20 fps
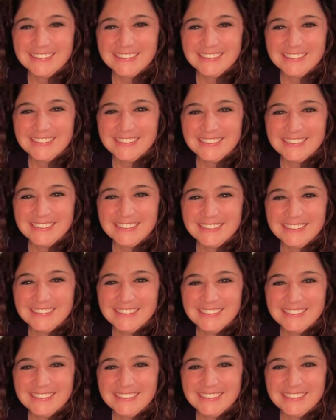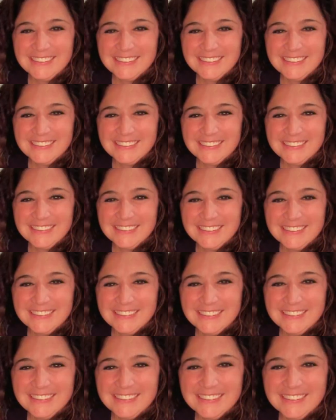Pellettiere was
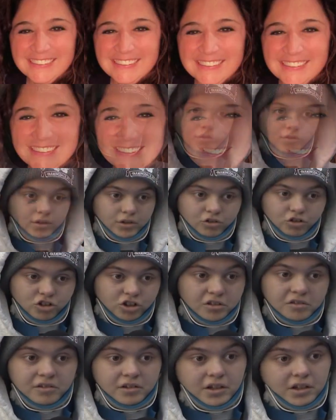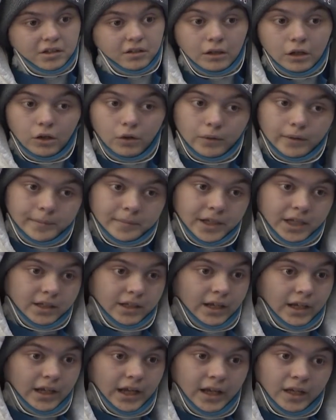at those gates, and she said, no, I'm not
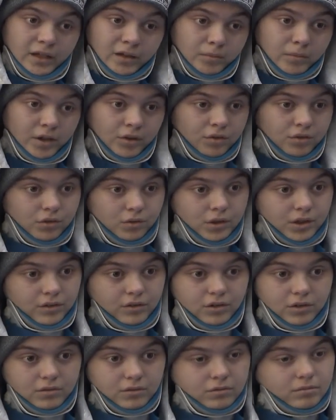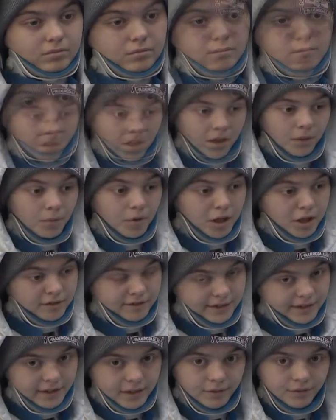letting any of my students I wanted
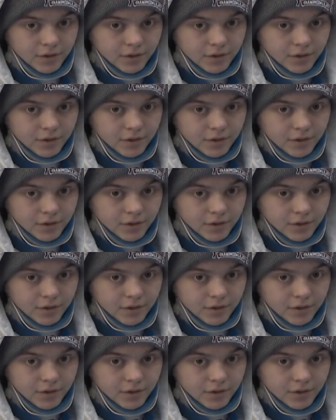to give